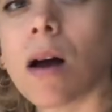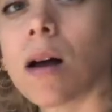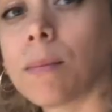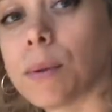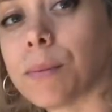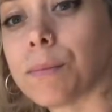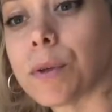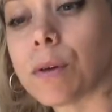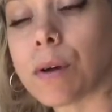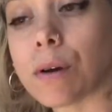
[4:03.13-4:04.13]
up,
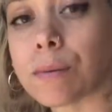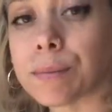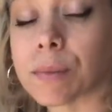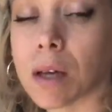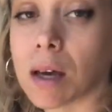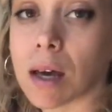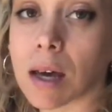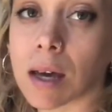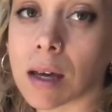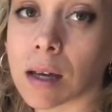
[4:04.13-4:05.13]
you know,
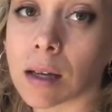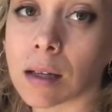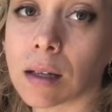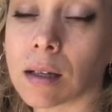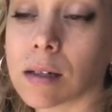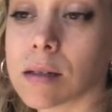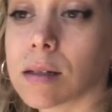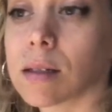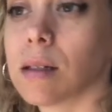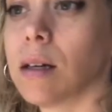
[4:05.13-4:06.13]

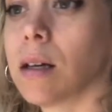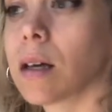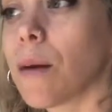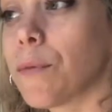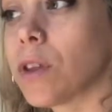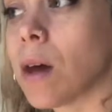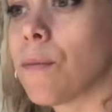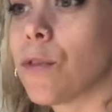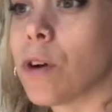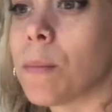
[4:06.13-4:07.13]
and comfort
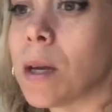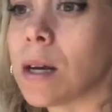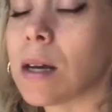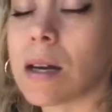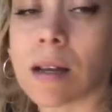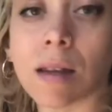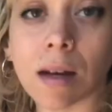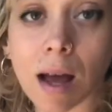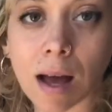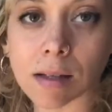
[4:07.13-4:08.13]
them for a minute and
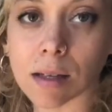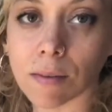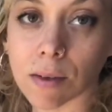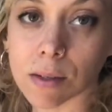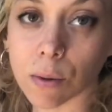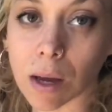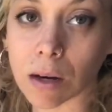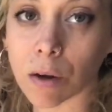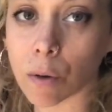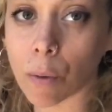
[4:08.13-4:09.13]
then ask if it's okay
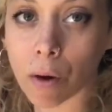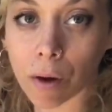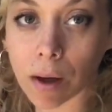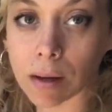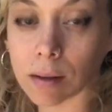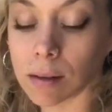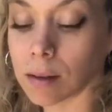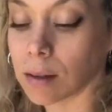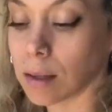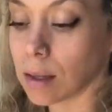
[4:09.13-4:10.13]
to go on.
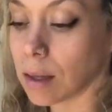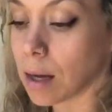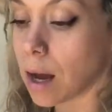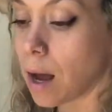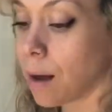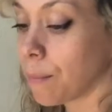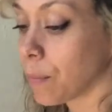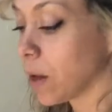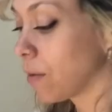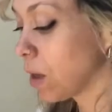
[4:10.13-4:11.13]

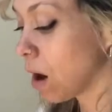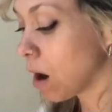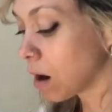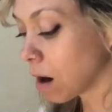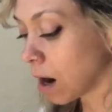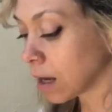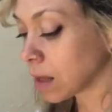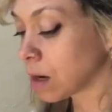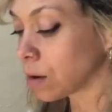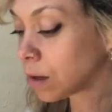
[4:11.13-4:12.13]
If they are crying,
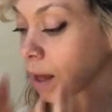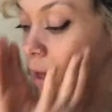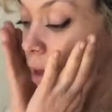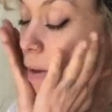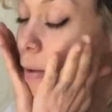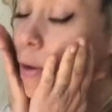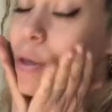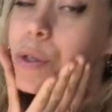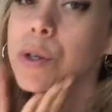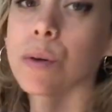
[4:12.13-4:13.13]
they don't like it, you
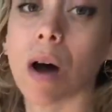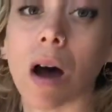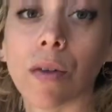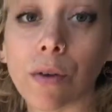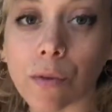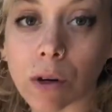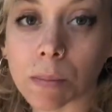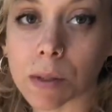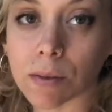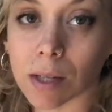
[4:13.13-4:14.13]
can do other
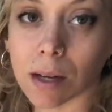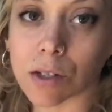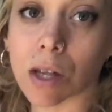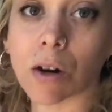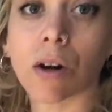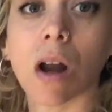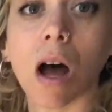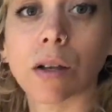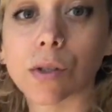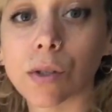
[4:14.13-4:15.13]
forms of touch that are
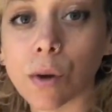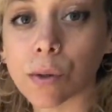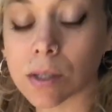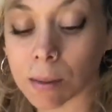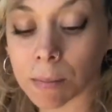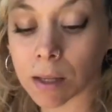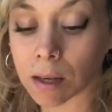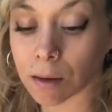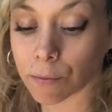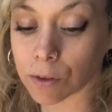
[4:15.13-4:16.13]
not so
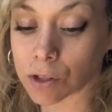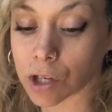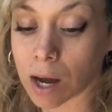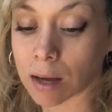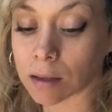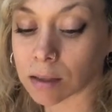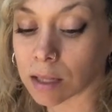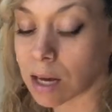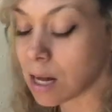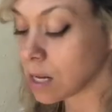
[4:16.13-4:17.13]
stimulating for the child,
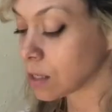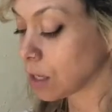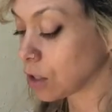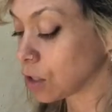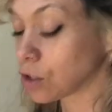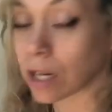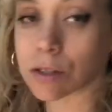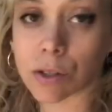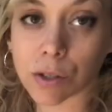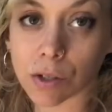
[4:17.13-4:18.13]
such as
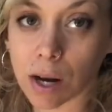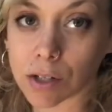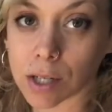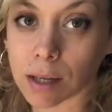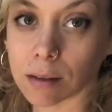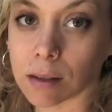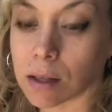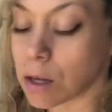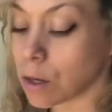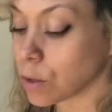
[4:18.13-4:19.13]
gentle stretching.
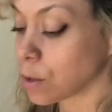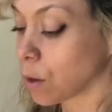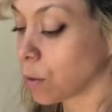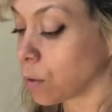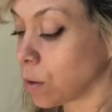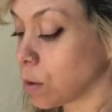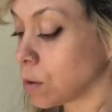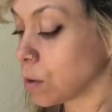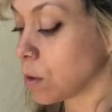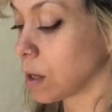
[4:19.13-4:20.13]
So you can
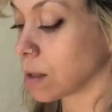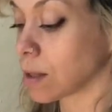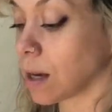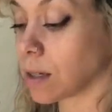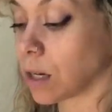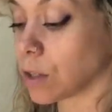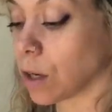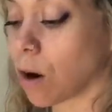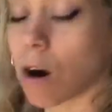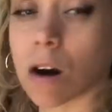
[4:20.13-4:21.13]
do things like
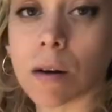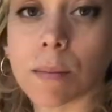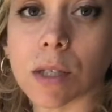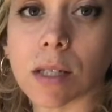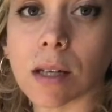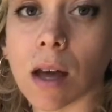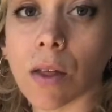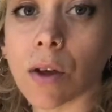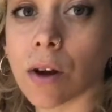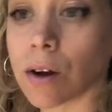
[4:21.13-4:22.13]
touching arms
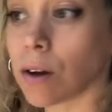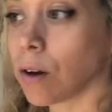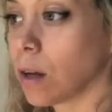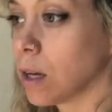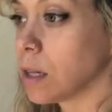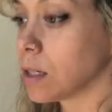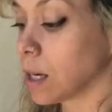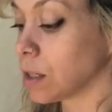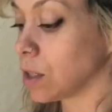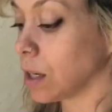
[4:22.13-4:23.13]
together,
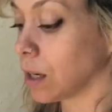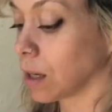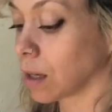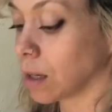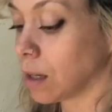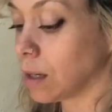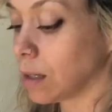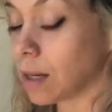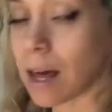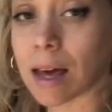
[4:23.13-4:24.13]
touching
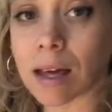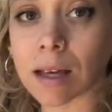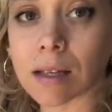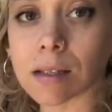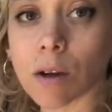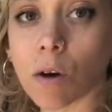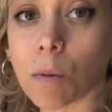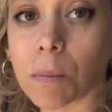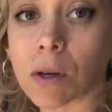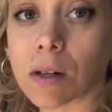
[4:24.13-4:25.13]
legs,
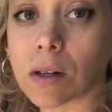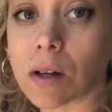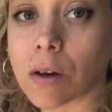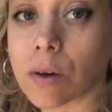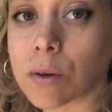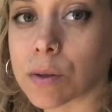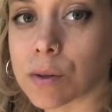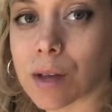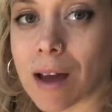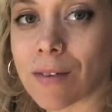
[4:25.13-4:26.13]
open,
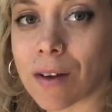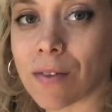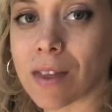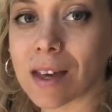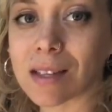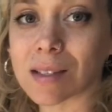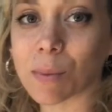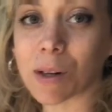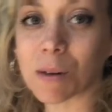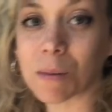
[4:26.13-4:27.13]
close. I found this
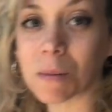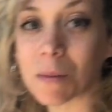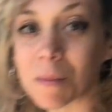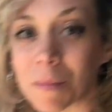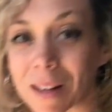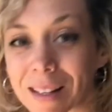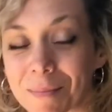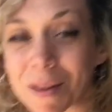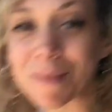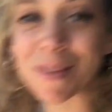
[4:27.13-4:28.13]
where you bring in
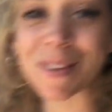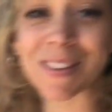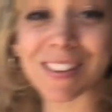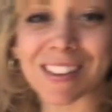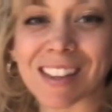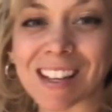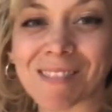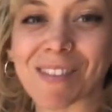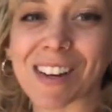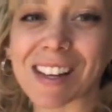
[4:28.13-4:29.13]
people,
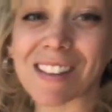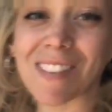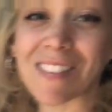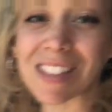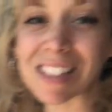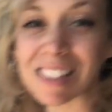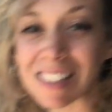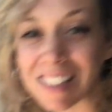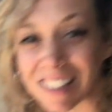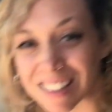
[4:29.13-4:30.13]
and bring in the baby's little
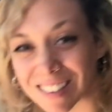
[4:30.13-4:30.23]
knees.